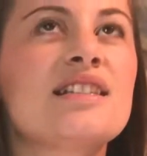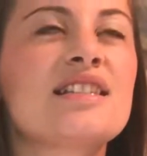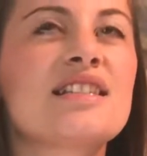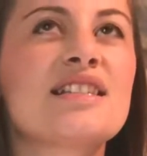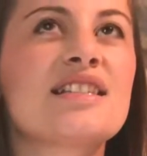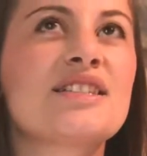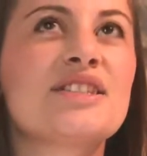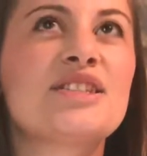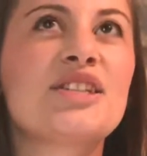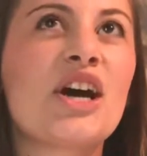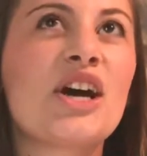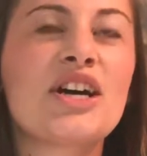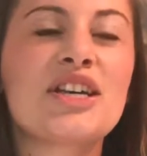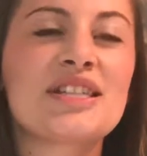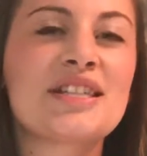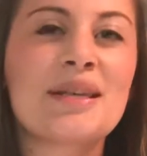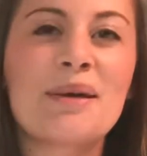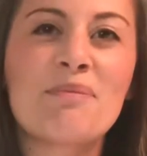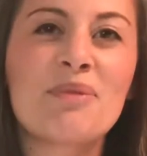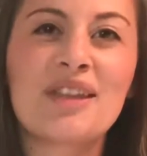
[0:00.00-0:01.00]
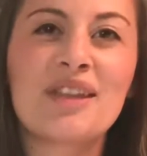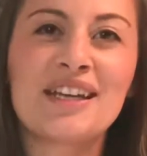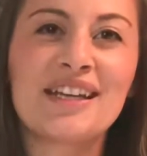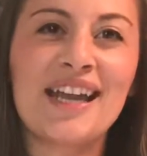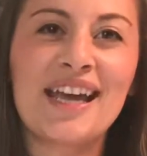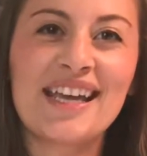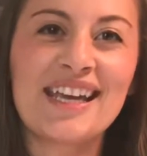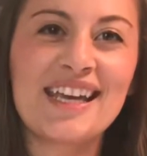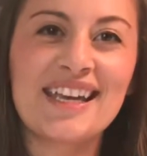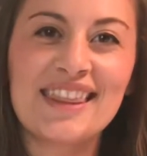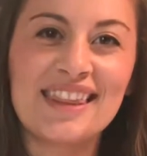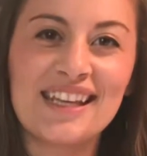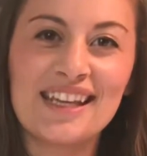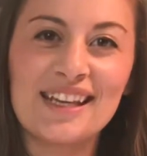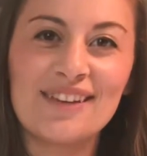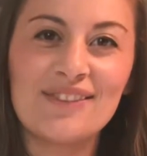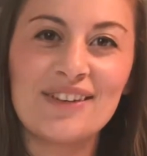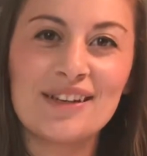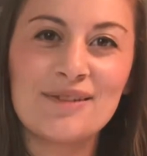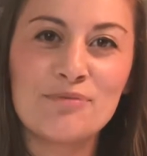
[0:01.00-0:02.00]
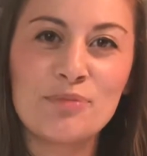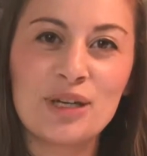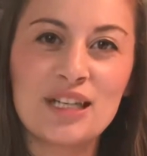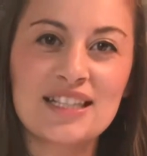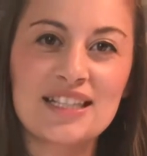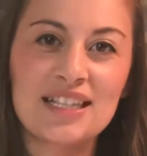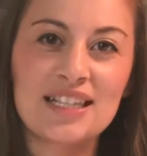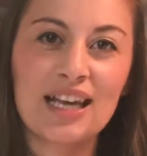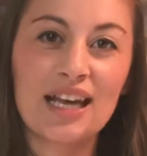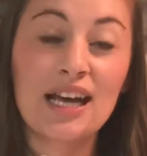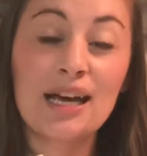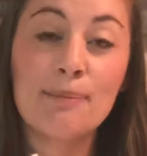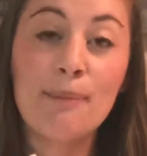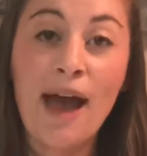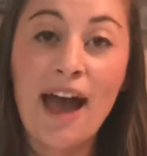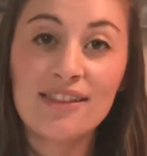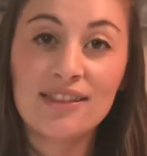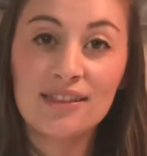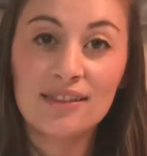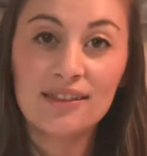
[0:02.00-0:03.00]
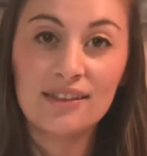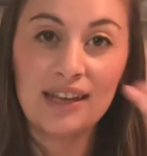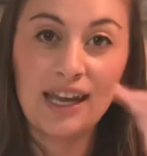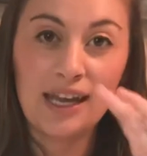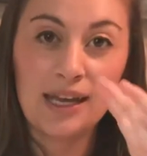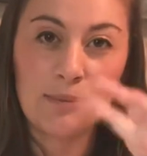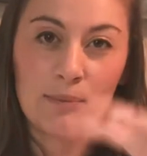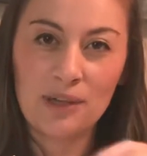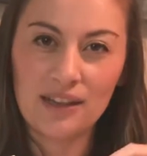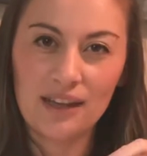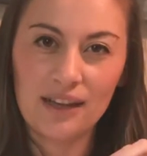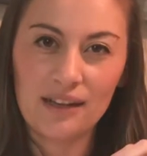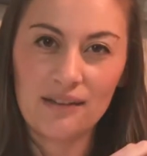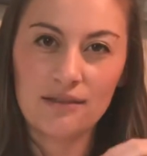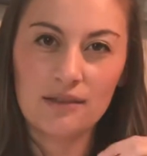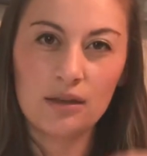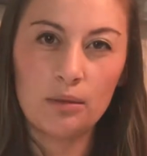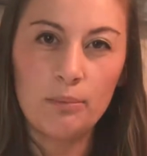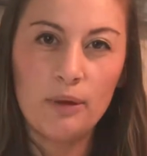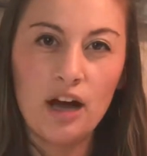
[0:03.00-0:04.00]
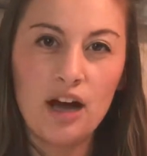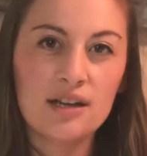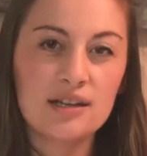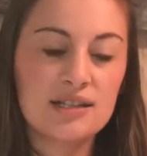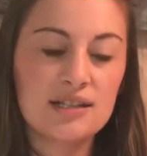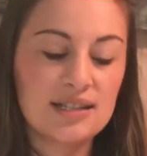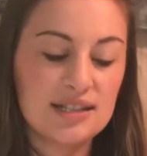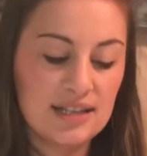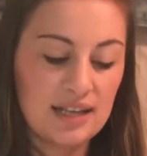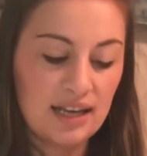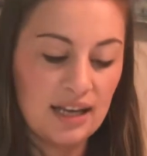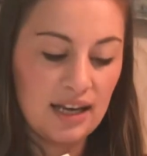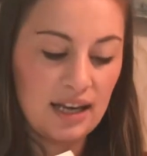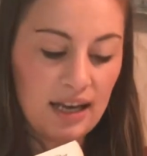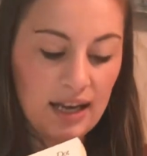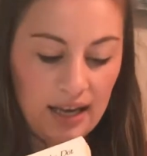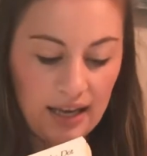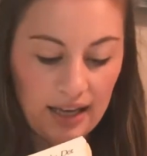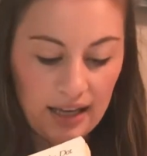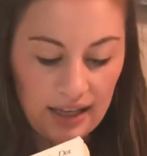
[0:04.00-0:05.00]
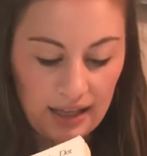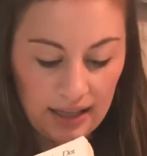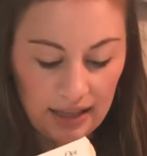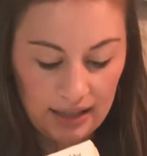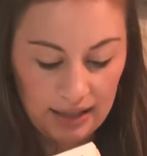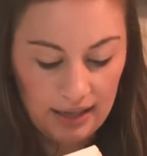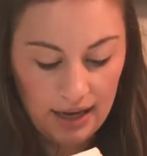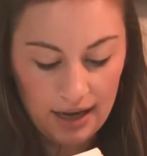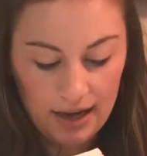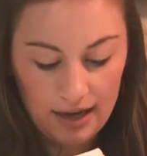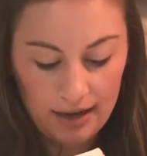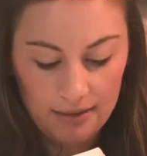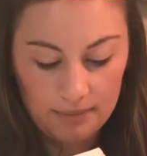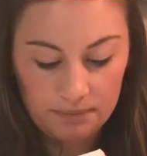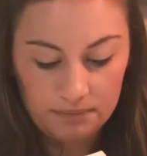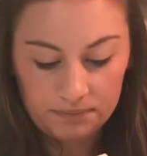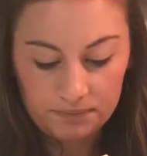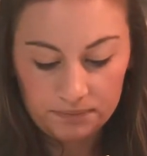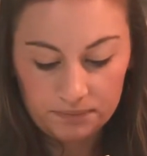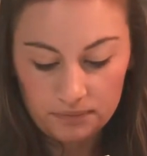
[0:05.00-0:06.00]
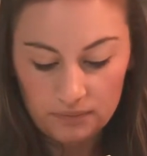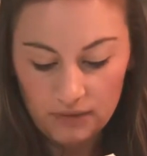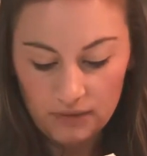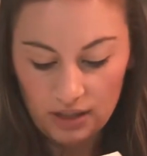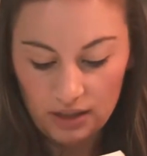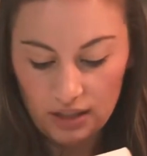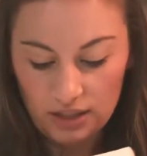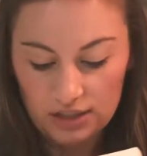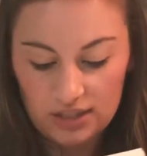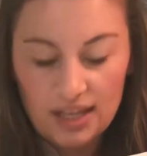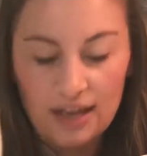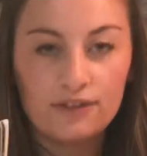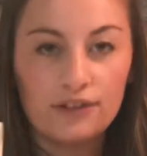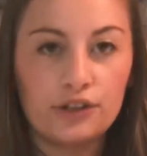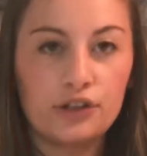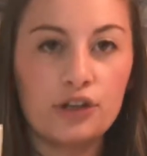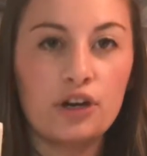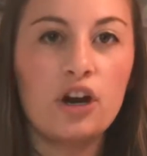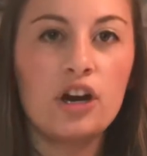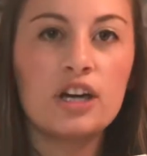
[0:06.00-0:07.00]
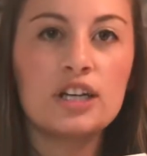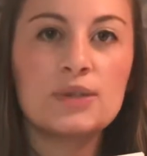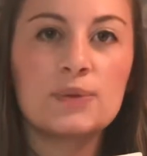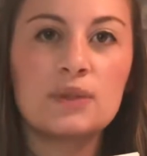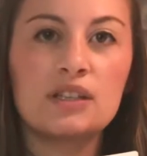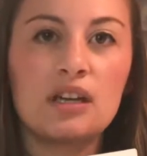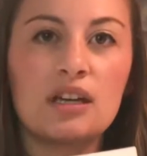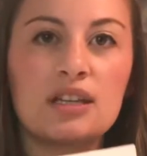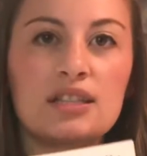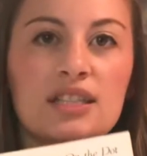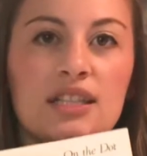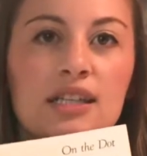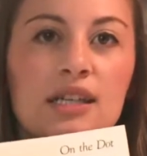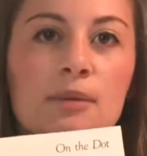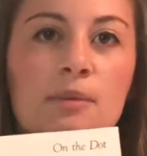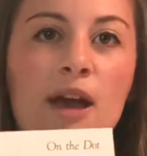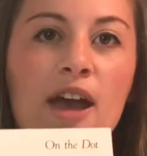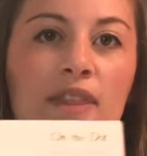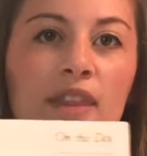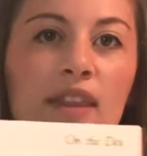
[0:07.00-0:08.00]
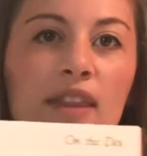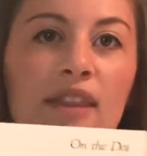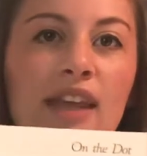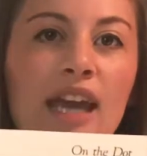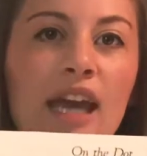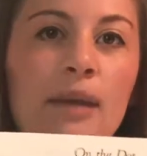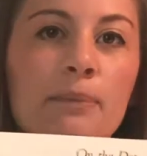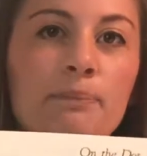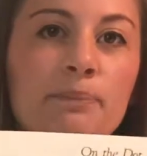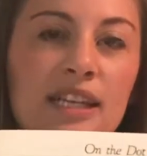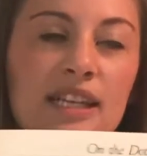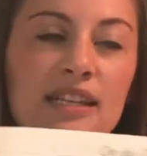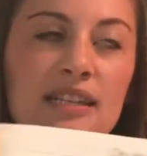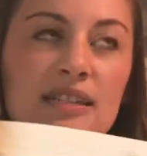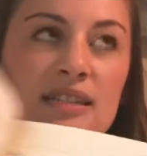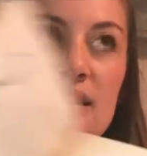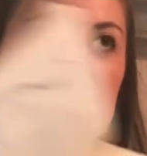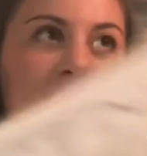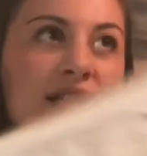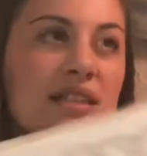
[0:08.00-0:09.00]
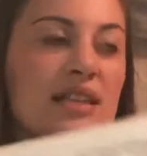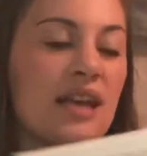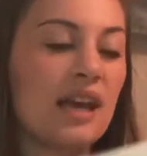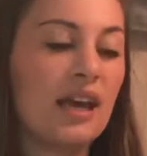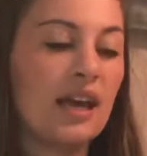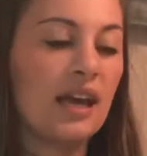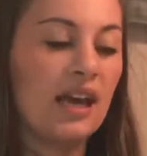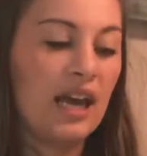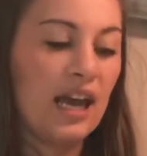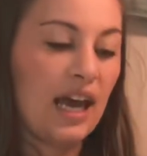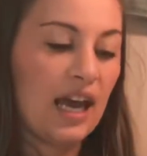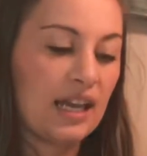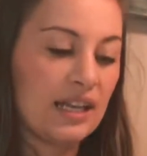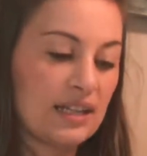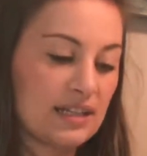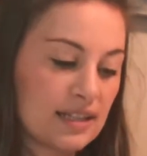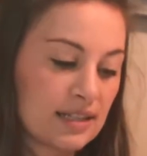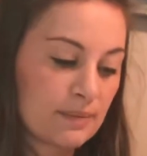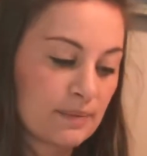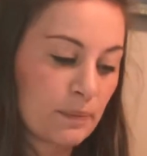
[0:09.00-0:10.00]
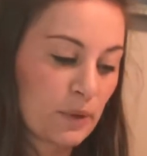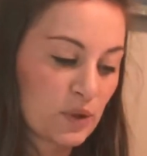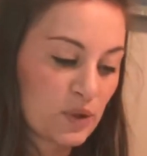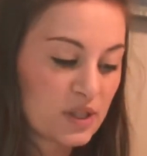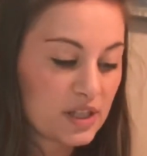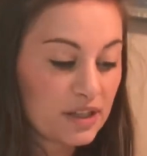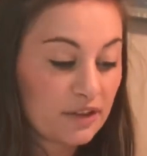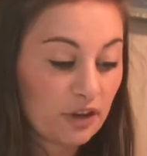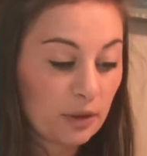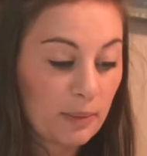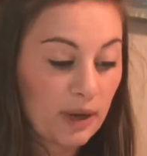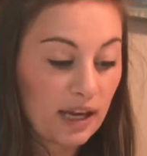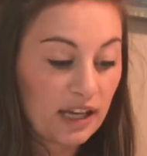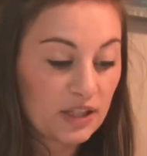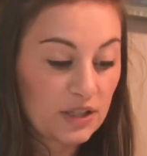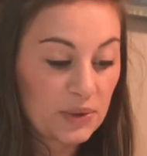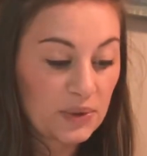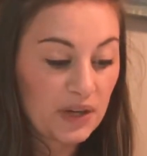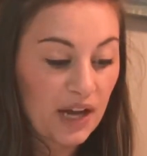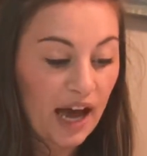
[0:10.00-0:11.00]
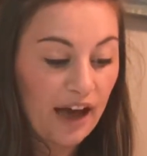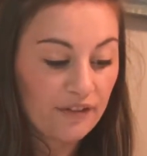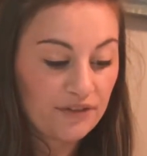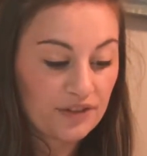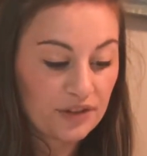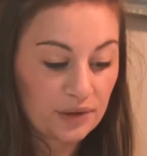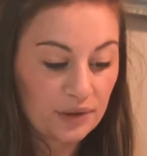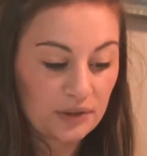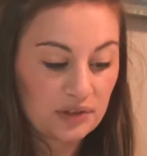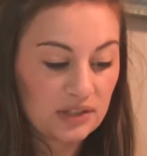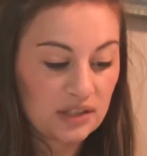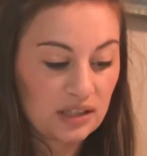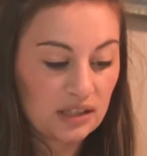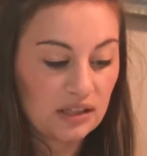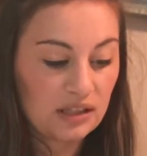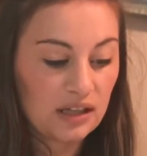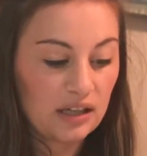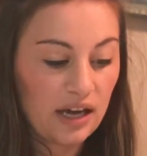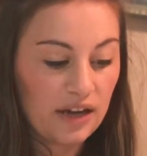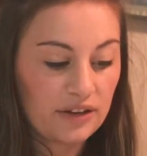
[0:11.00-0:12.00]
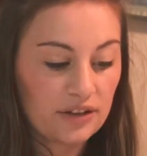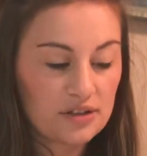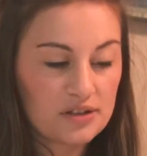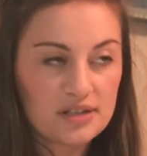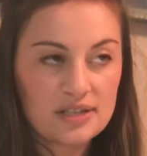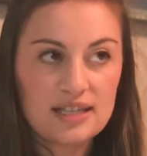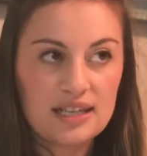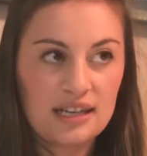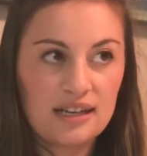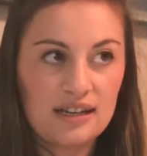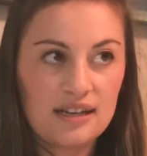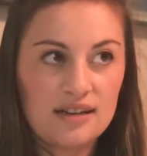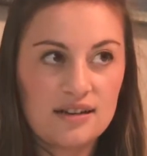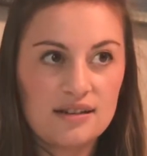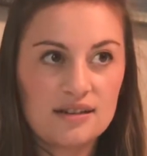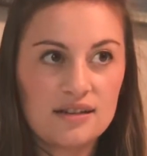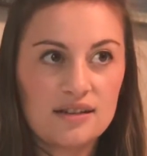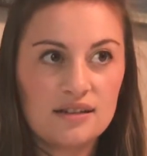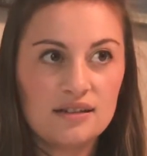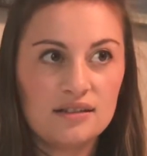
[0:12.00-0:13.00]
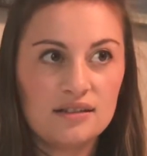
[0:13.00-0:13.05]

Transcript: it's dot something, I can't think of it, but it's a math game in like a little box. And they just have little cards with dots on them, and then they had beans, and it's mostly for my 2.5-year-old to understand